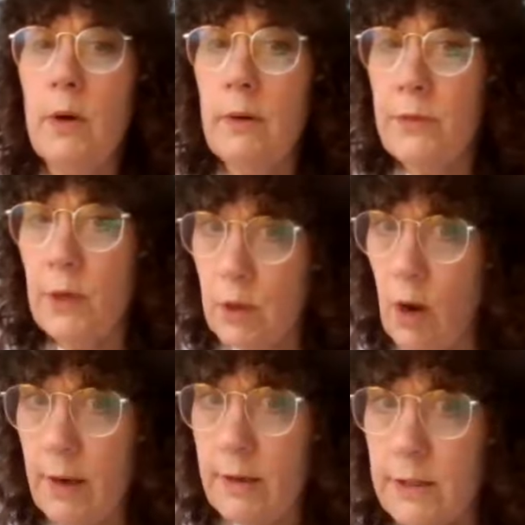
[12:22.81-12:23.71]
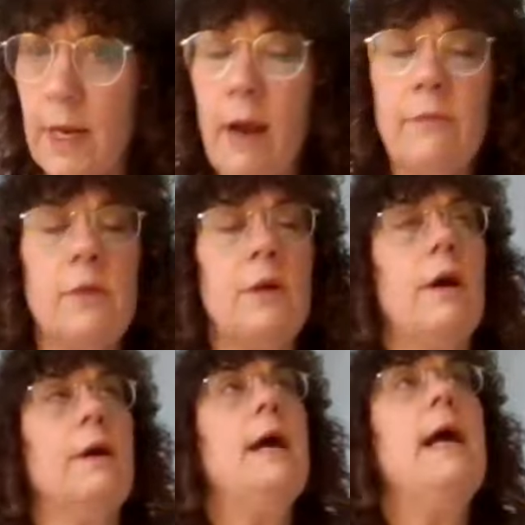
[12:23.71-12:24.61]
one of their daughters after
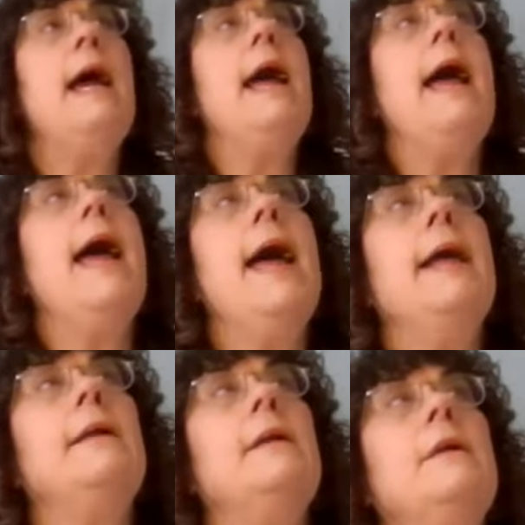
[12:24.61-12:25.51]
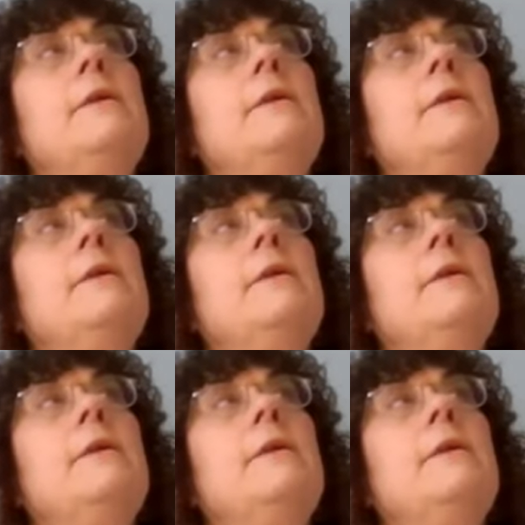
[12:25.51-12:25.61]
her. And,